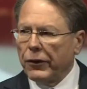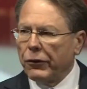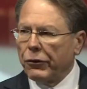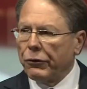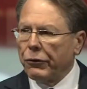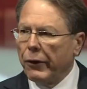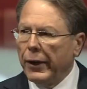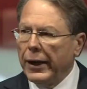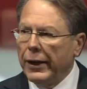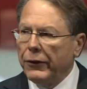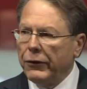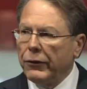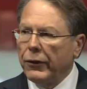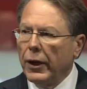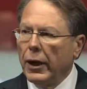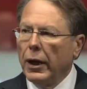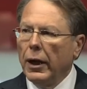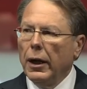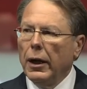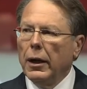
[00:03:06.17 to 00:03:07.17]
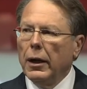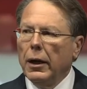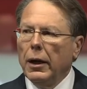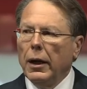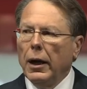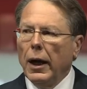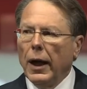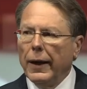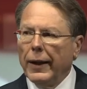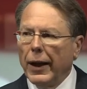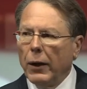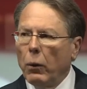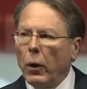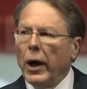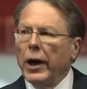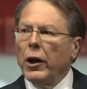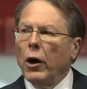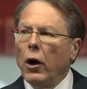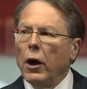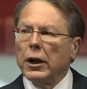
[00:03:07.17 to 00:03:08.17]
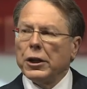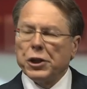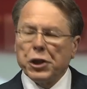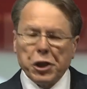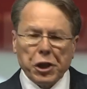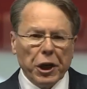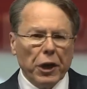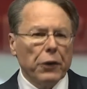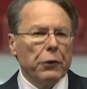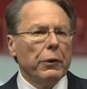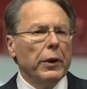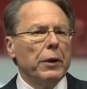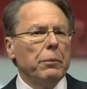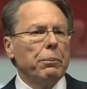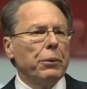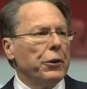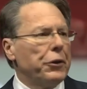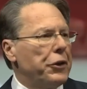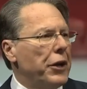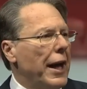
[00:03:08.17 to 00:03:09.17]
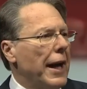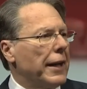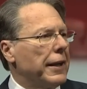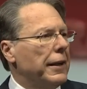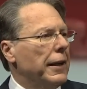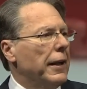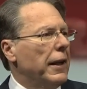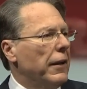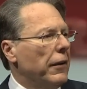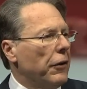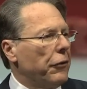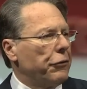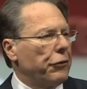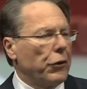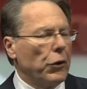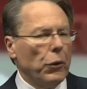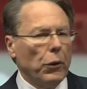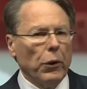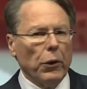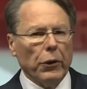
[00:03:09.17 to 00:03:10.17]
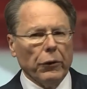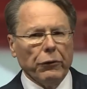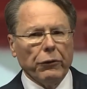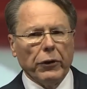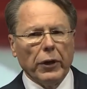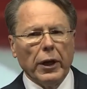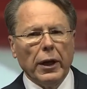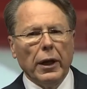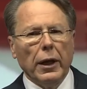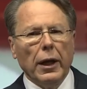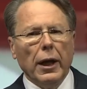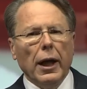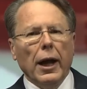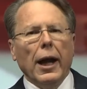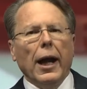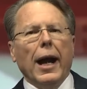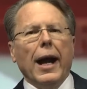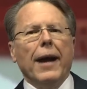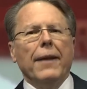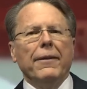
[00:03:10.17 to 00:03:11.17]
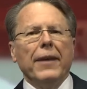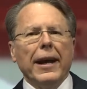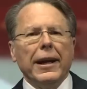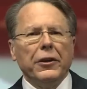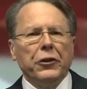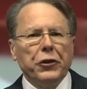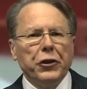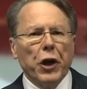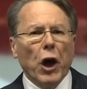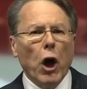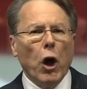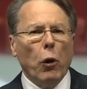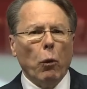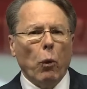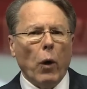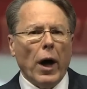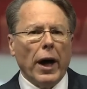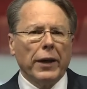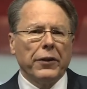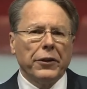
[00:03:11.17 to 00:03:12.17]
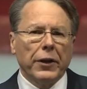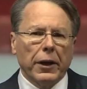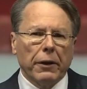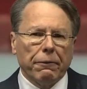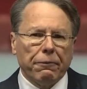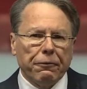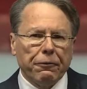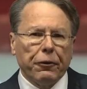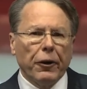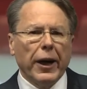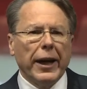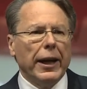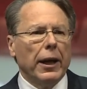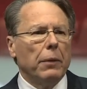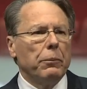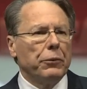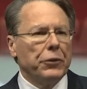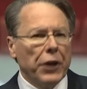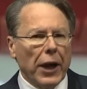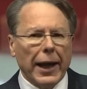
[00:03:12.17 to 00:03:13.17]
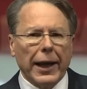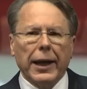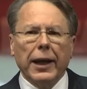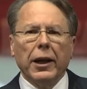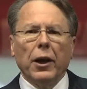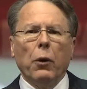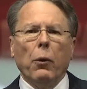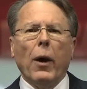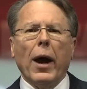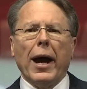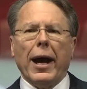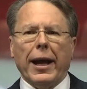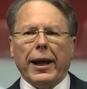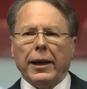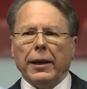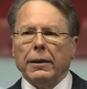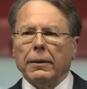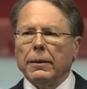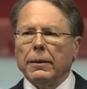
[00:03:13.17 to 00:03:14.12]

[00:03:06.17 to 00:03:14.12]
the streets, and they want our children protected in their schools. And they don't want their freedom taken away.